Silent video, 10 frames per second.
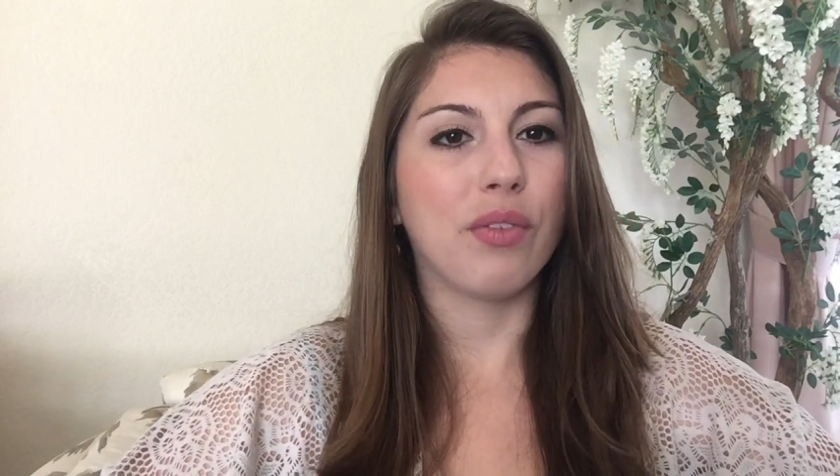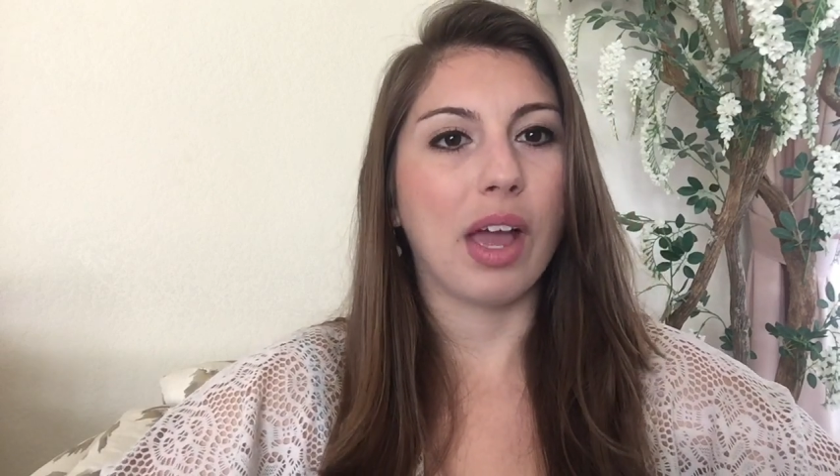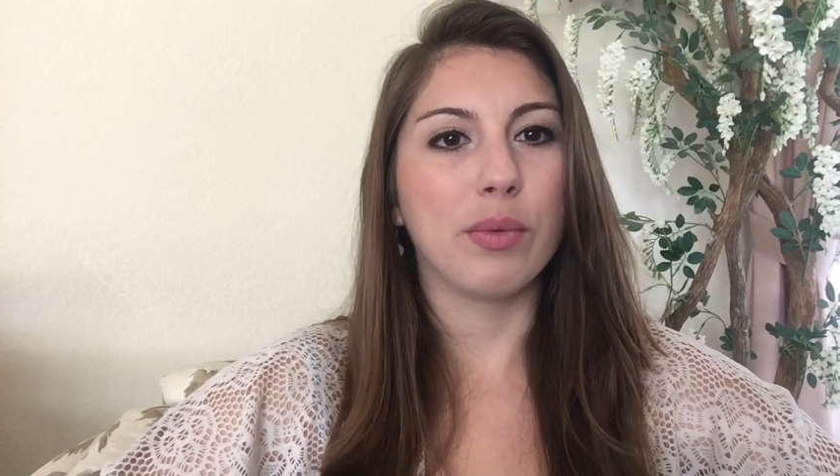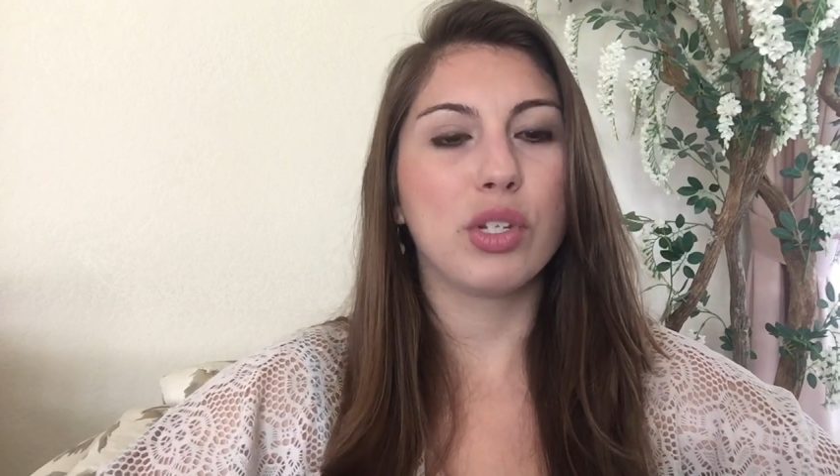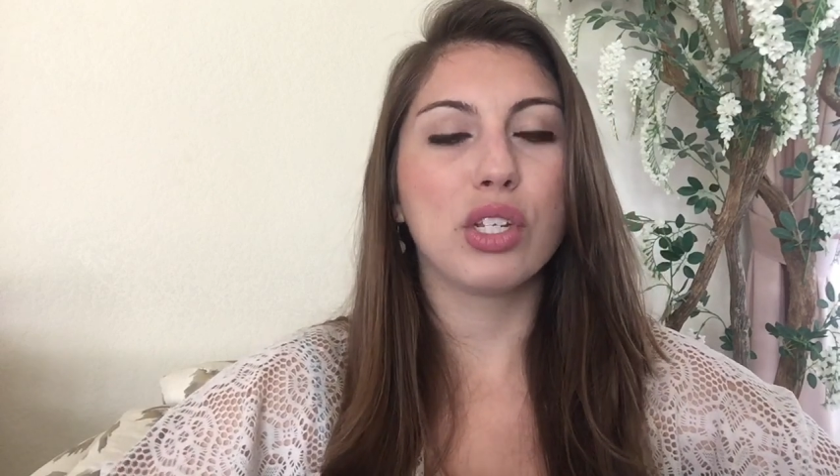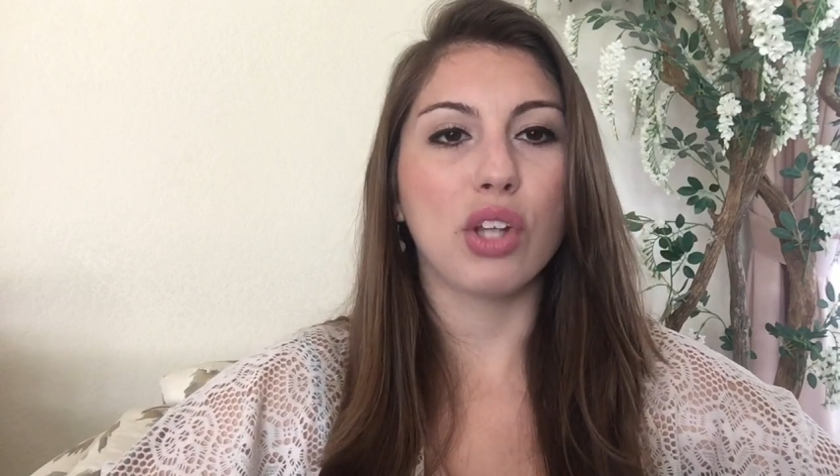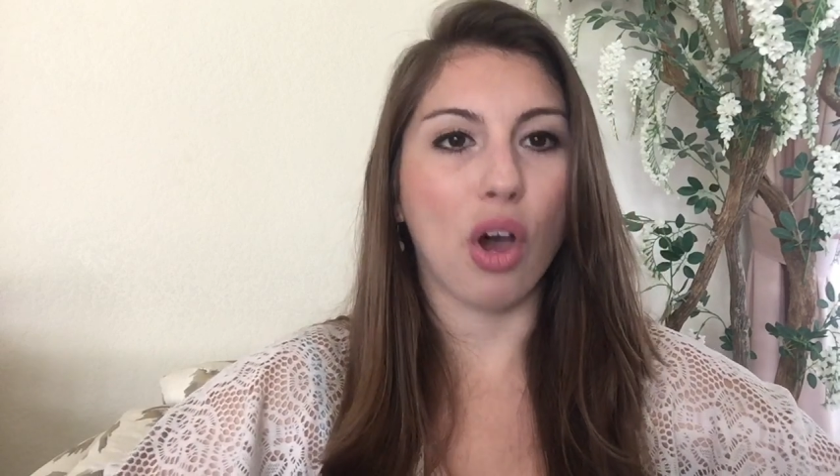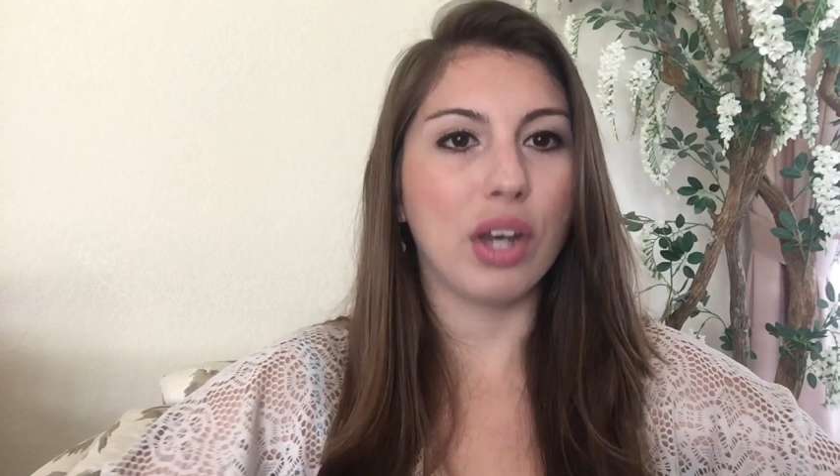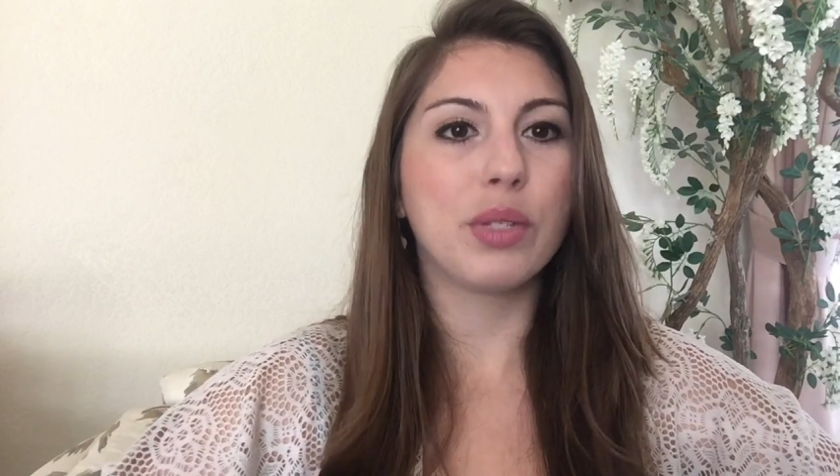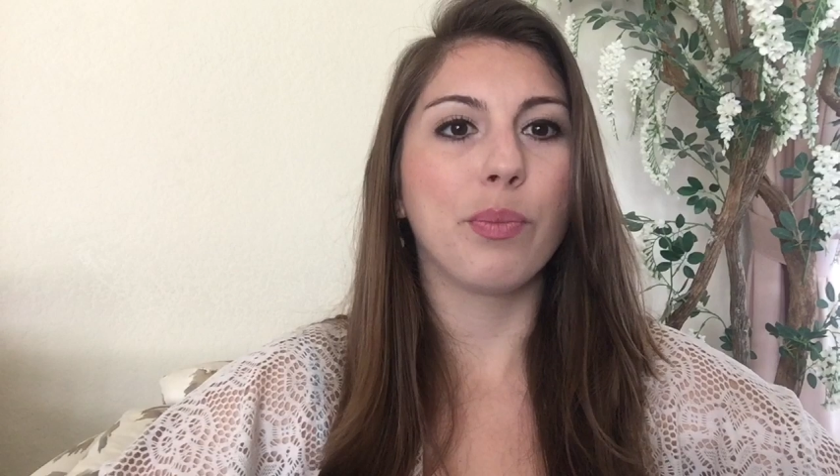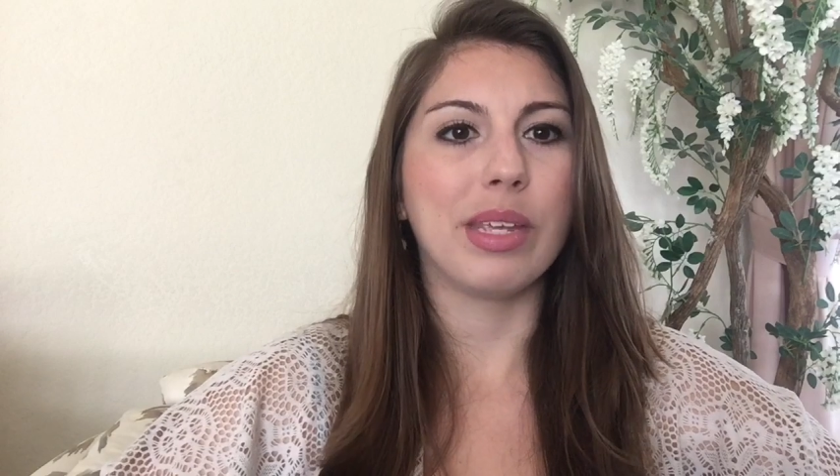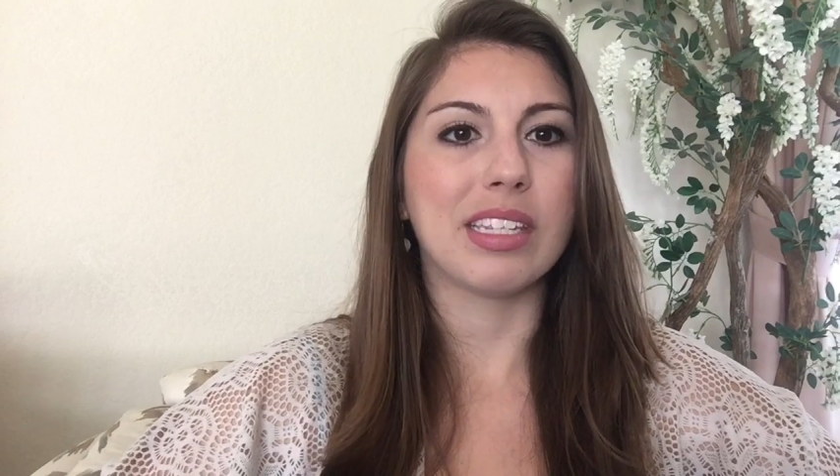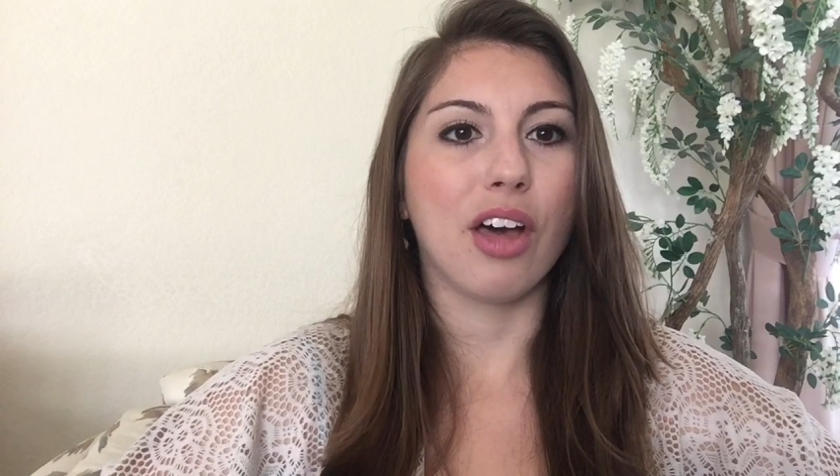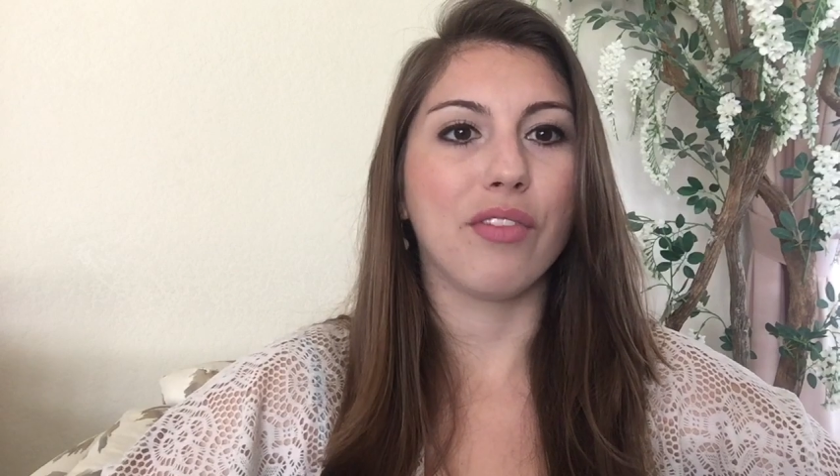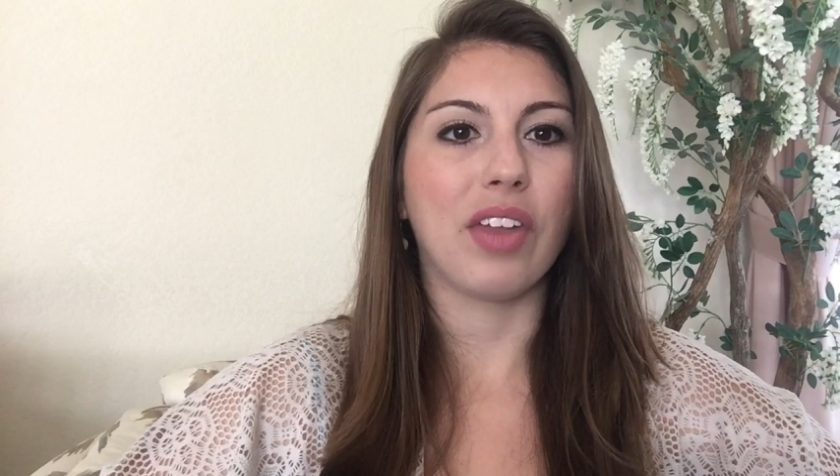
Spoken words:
if I was just honest with myself